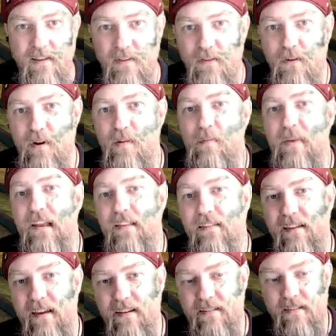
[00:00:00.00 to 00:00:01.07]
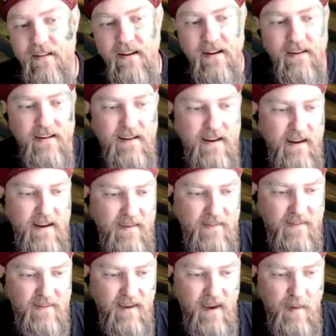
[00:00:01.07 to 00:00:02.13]
threw in bits yesterday. Today he
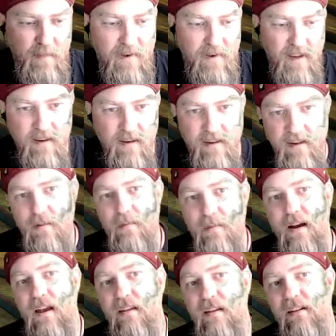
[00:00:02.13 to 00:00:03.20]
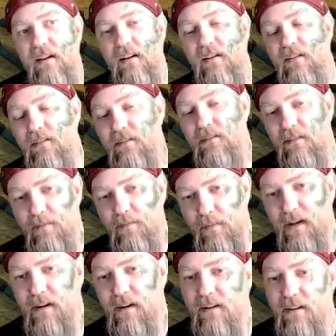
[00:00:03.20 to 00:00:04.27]
subbed to my channel
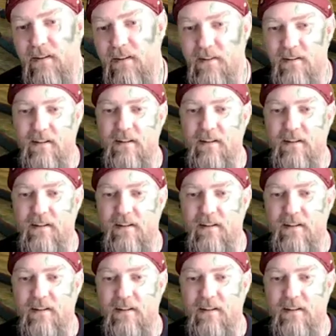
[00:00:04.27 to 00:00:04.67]
because